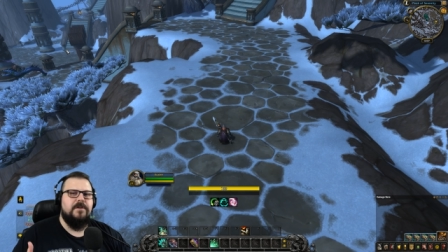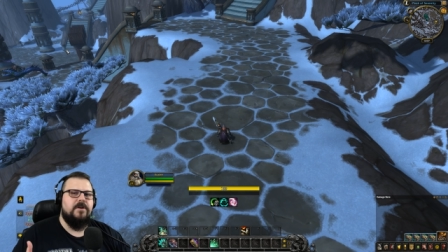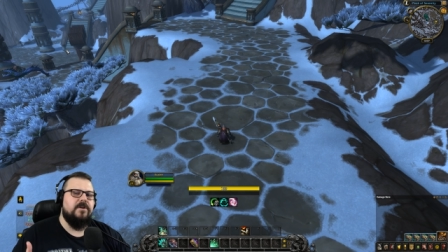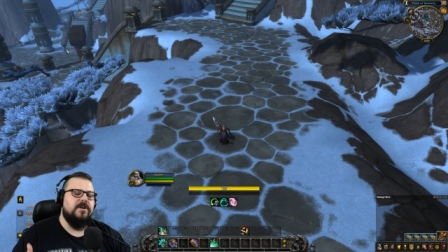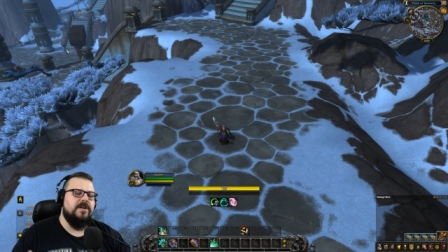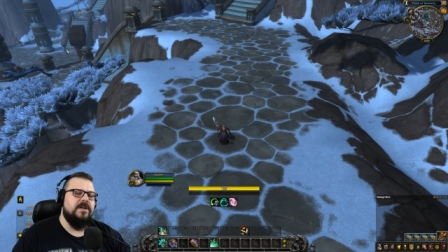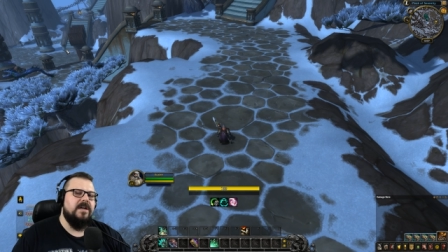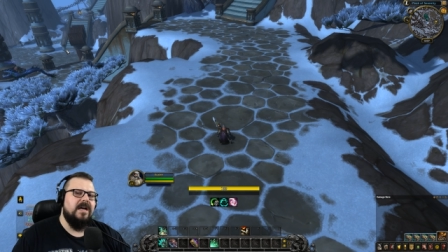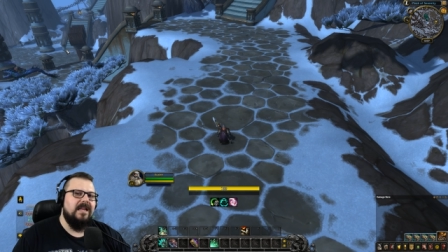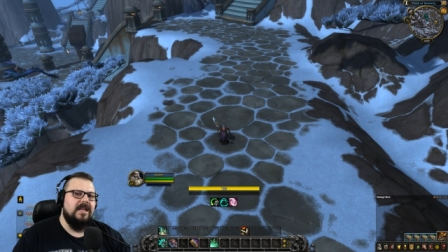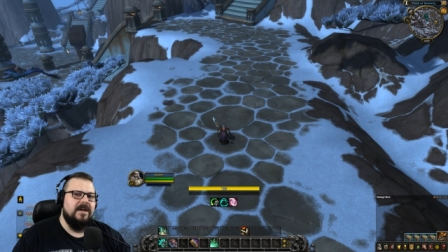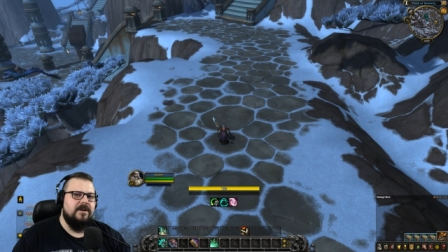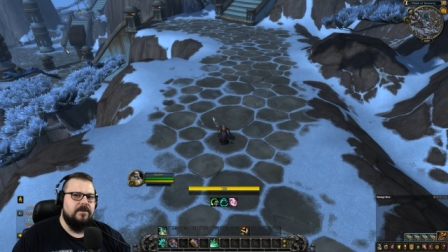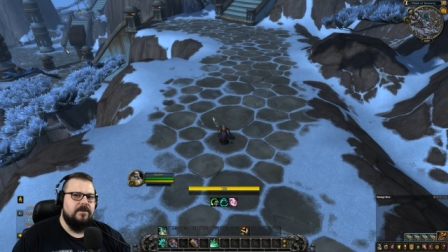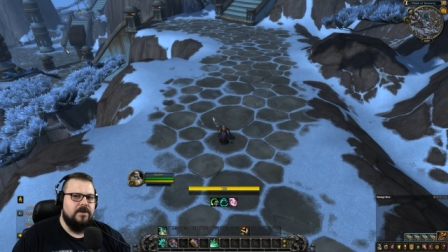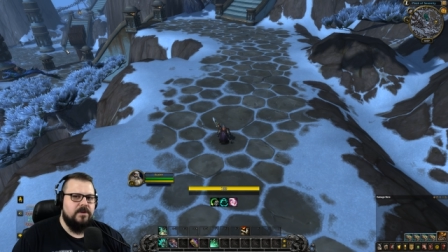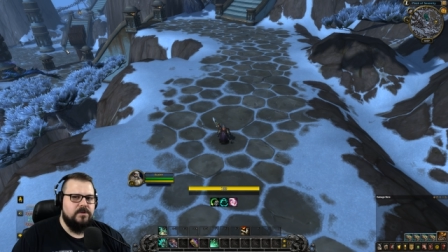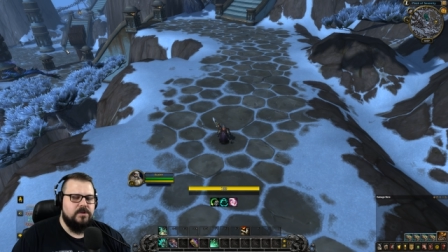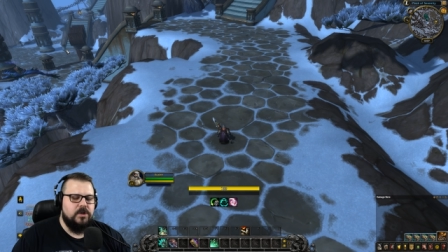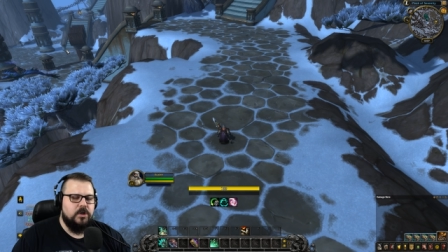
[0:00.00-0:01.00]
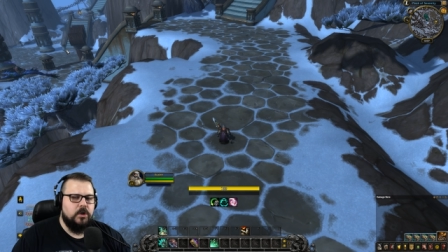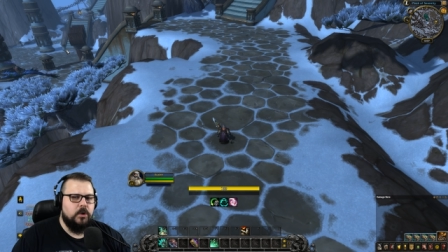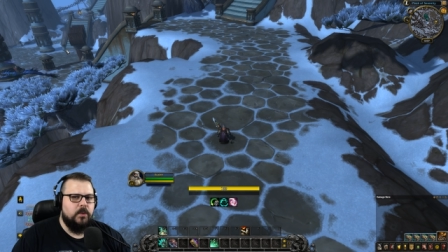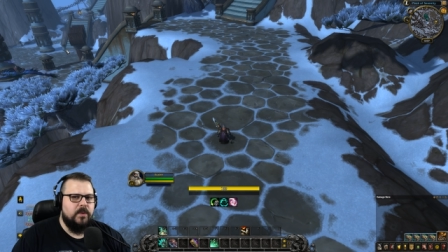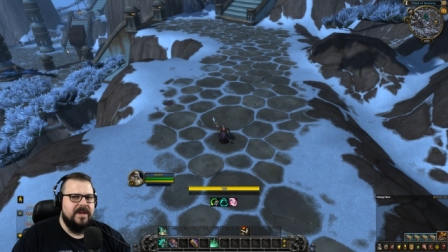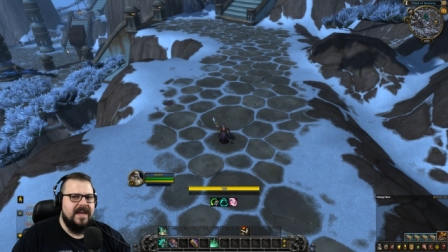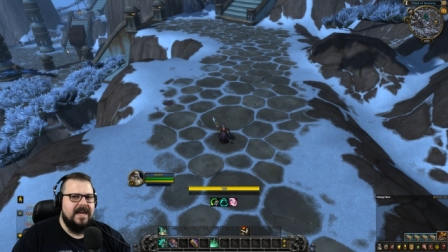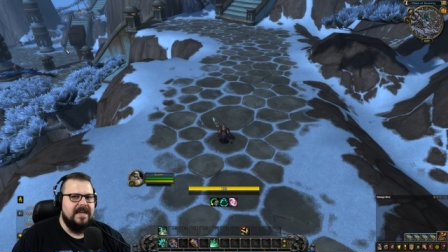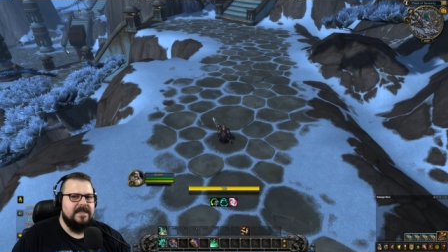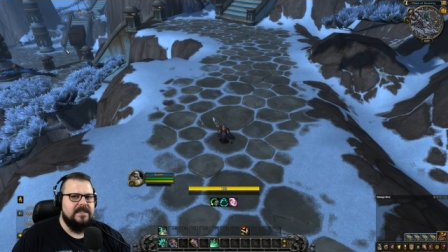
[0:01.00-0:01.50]
They're going to allow you to
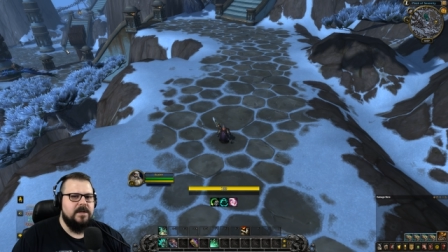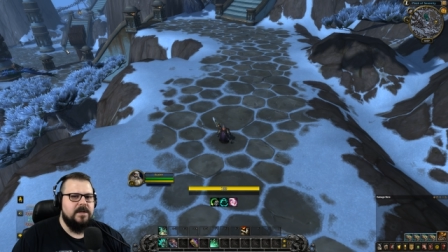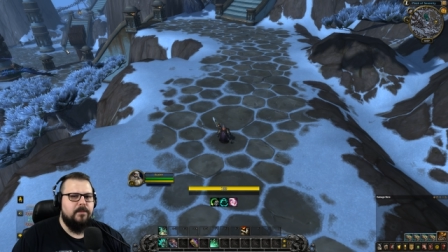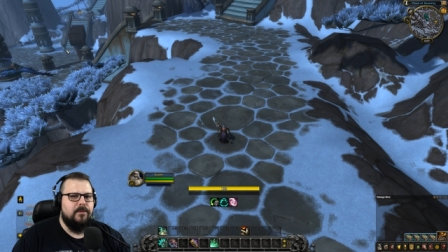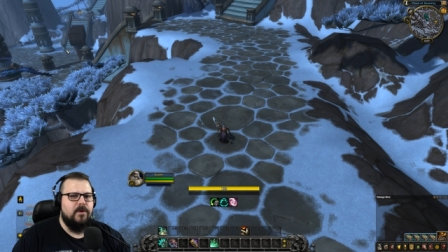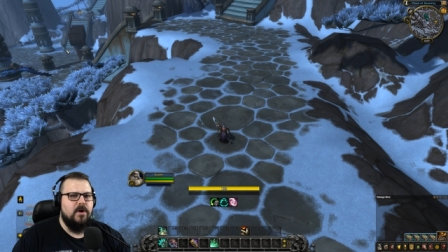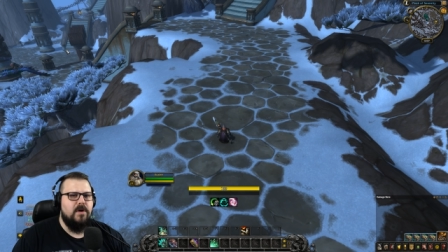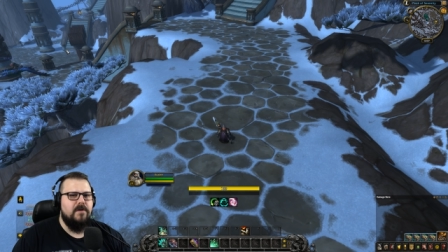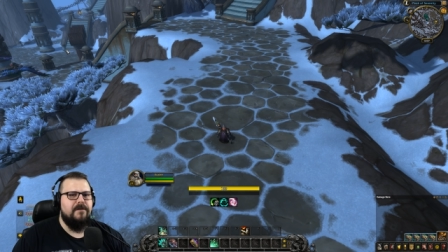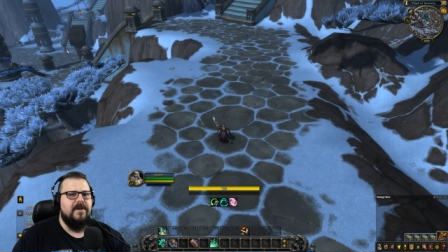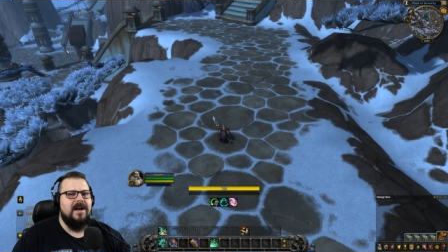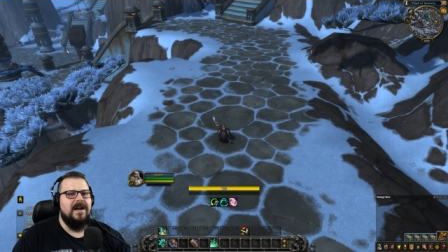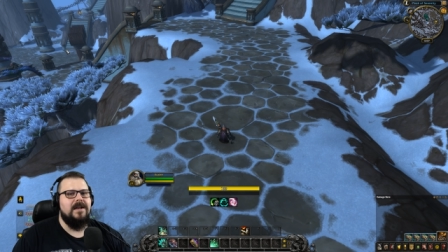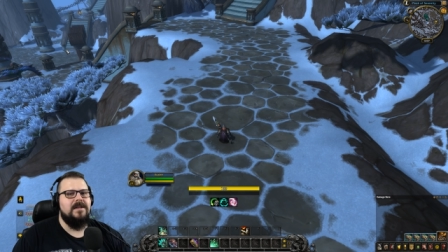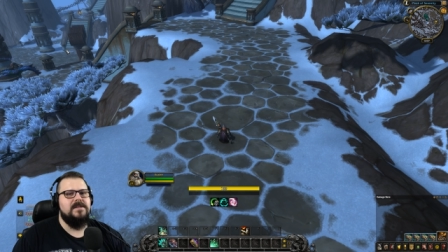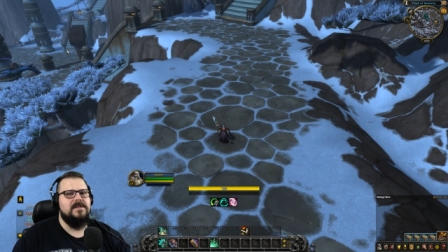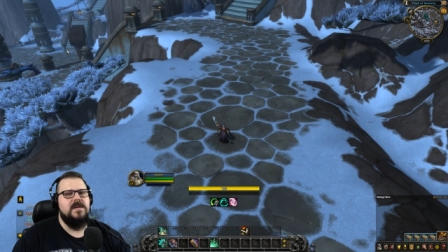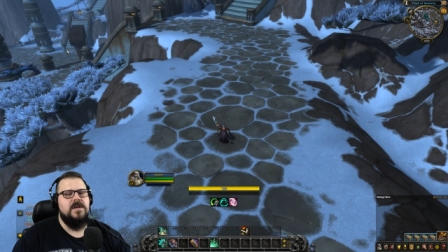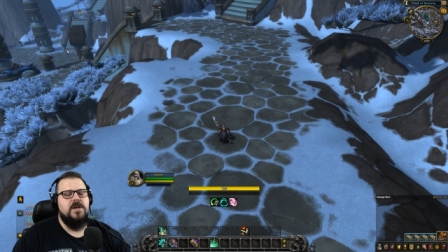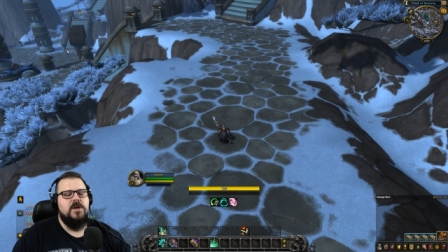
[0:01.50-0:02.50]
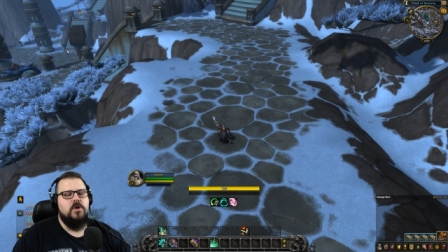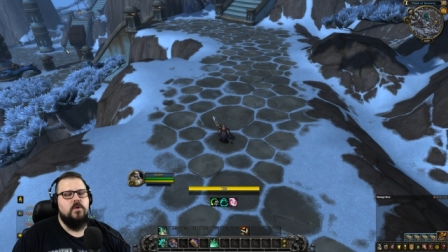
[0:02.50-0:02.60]
create profiles,